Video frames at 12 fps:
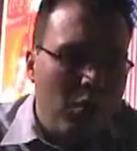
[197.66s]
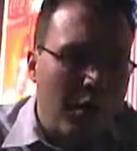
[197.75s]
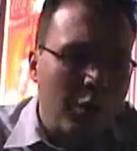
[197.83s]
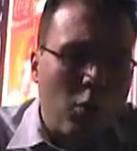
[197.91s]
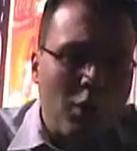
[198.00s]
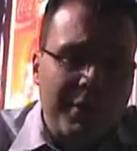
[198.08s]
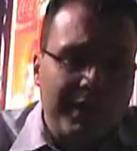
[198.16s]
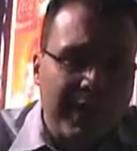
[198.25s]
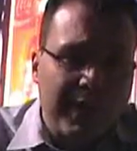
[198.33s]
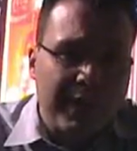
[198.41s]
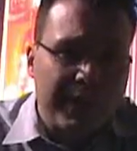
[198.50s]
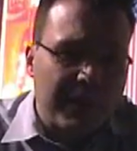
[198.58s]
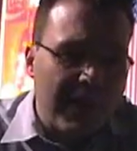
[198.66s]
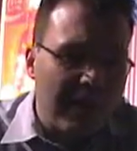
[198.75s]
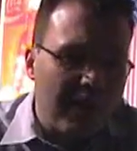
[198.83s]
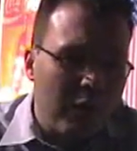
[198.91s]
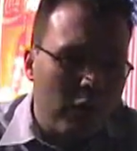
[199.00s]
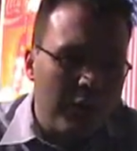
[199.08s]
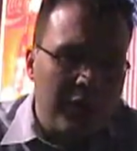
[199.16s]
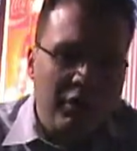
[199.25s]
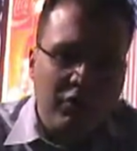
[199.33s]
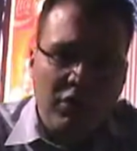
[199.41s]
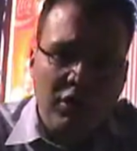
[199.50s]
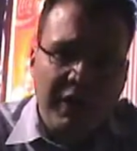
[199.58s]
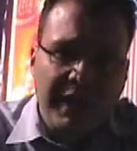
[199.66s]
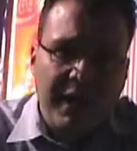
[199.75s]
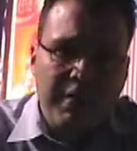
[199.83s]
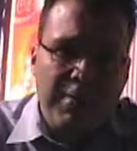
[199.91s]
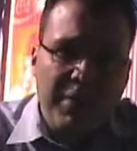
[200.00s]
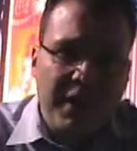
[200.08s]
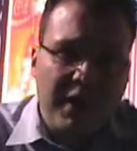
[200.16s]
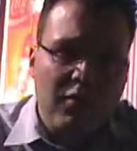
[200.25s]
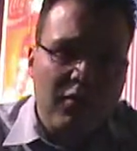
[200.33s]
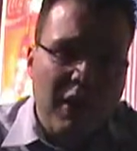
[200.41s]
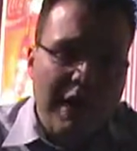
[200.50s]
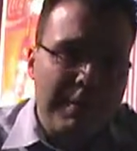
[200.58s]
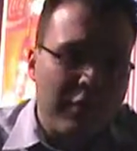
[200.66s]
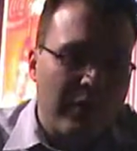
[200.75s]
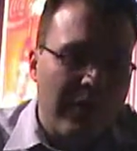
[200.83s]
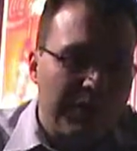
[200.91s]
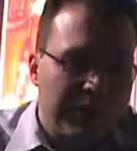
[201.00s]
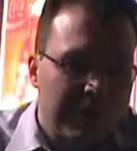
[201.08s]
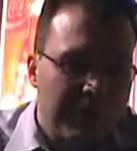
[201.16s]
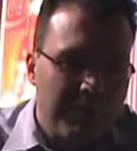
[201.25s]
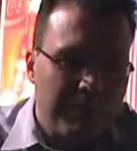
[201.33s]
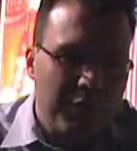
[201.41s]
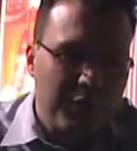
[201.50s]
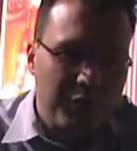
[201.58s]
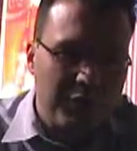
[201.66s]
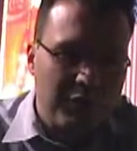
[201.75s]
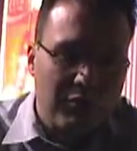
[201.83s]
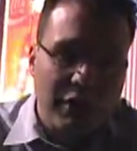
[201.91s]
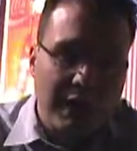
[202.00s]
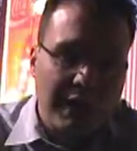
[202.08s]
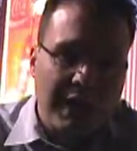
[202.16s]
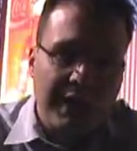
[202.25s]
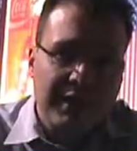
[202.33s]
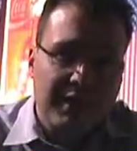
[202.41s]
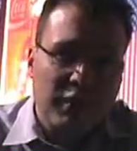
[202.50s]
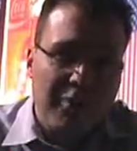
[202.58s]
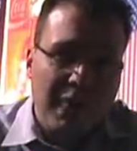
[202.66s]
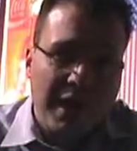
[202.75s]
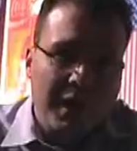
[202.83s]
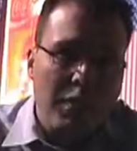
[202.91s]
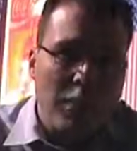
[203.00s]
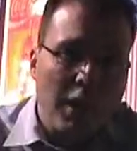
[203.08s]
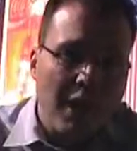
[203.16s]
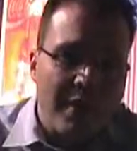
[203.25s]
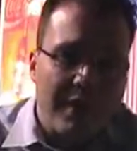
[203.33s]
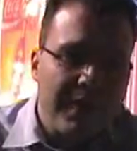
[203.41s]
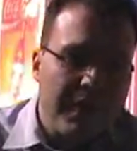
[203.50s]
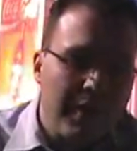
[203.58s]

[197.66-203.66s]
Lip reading: one of the warmest areas in California. We really get big, ripe grapes to produce a really nice, full-bodied wine that